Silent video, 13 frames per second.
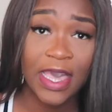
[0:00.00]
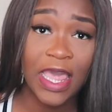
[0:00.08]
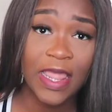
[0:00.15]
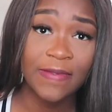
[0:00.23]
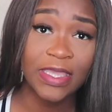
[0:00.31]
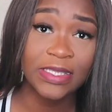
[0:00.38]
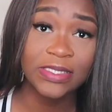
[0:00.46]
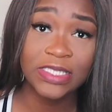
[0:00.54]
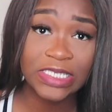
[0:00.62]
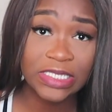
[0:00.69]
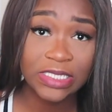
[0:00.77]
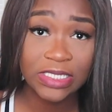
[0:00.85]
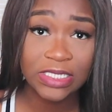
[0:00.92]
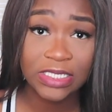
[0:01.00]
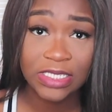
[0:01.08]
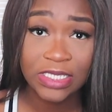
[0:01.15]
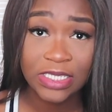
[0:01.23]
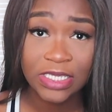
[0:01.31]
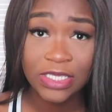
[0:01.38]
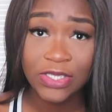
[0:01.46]
I'm like, sis,
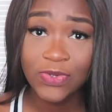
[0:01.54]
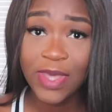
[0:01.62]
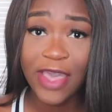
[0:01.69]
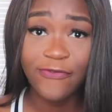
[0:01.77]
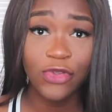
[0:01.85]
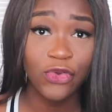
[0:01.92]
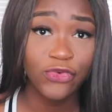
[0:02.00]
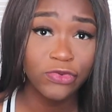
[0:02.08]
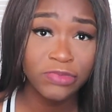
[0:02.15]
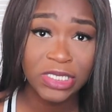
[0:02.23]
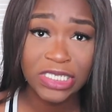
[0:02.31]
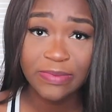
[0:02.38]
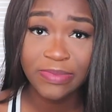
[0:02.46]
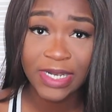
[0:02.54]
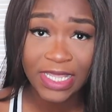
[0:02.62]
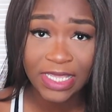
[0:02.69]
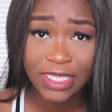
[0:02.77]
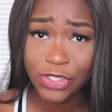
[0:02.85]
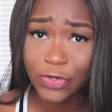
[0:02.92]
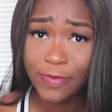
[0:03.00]
you have no room to
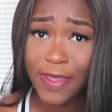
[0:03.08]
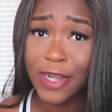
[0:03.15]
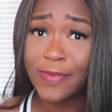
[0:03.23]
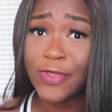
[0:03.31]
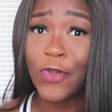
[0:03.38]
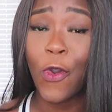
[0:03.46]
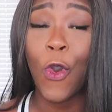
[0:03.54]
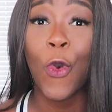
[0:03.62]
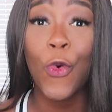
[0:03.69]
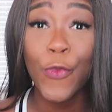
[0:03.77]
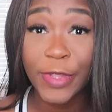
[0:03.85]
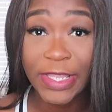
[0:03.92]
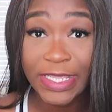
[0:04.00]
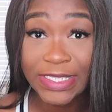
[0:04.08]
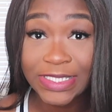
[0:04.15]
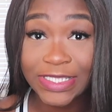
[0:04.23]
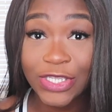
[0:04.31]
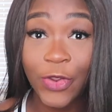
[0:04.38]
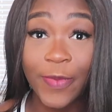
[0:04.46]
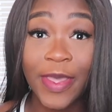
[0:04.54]
complain. You're about to be homeless.
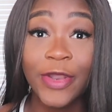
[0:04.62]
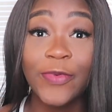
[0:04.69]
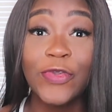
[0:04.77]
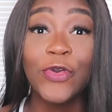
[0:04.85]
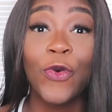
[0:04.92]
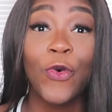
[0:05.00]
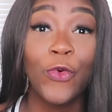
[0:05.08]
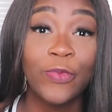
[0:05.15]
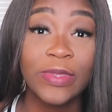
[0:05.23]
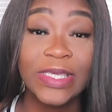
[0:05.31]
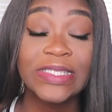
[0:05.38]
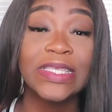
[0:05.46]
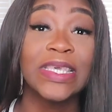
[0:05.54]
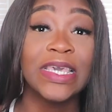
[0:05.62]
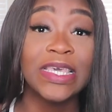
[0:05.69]
You're about to be homeless.